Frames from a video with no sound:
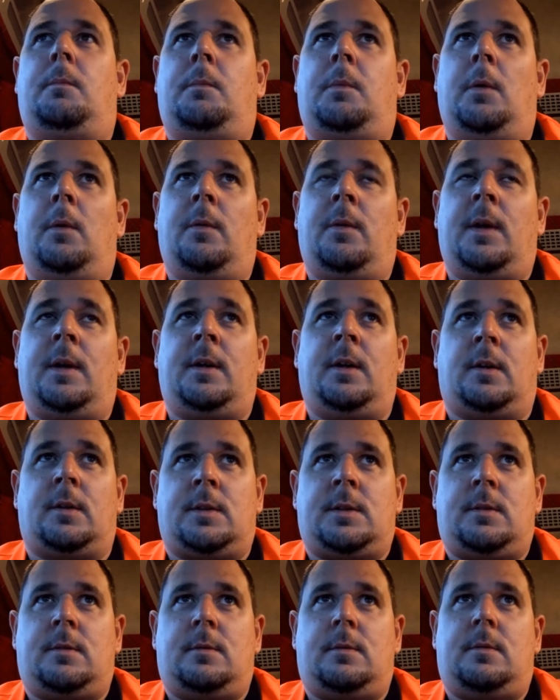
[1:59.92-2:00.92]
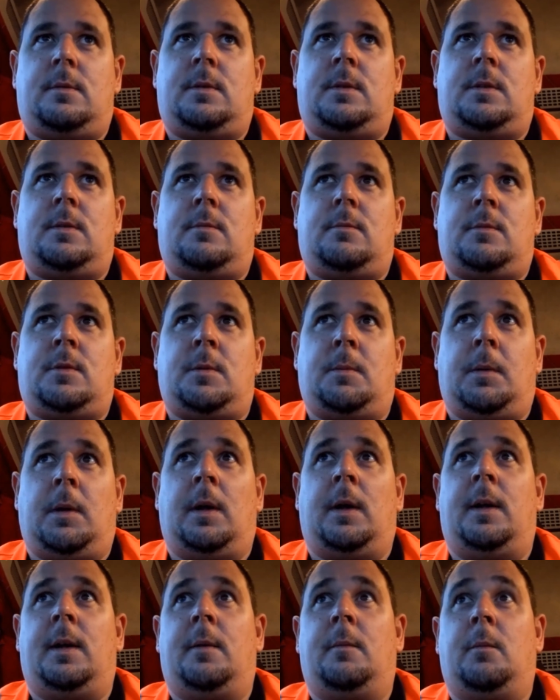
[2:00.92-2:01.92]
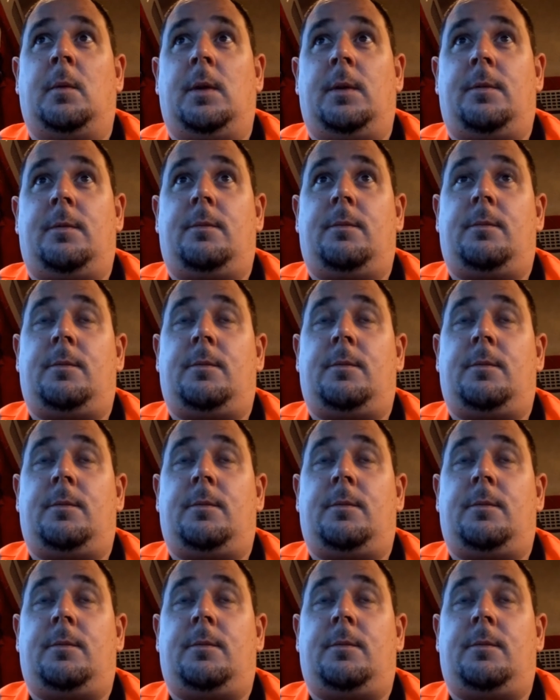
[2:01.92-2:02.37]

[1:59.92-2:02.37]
but they're not supplying them with